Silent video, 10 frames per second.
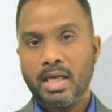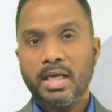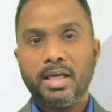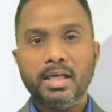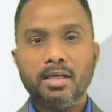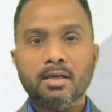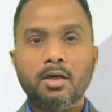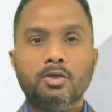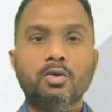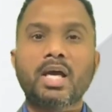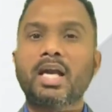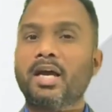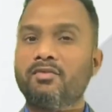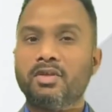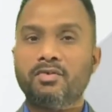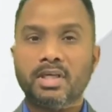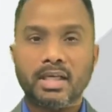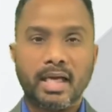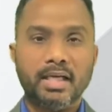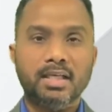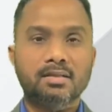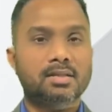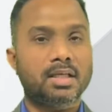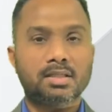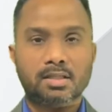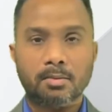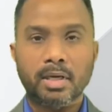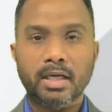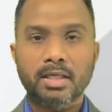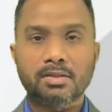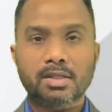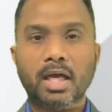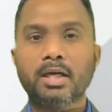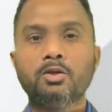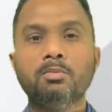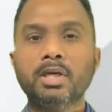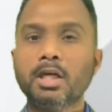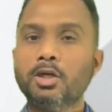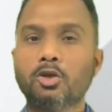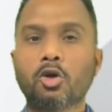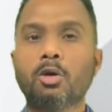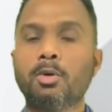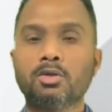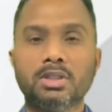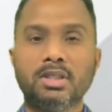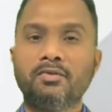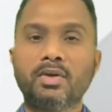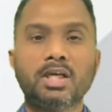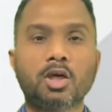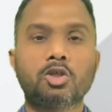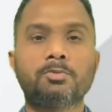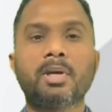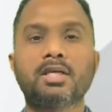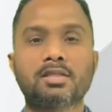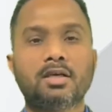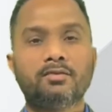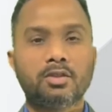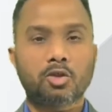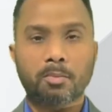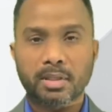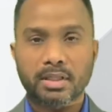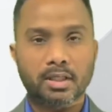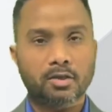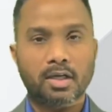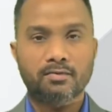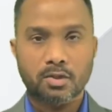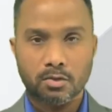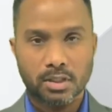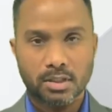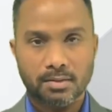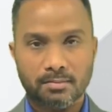Here you can have different headings and subheadings, and you mainly talk about the different aspects of the topic that you have chosen.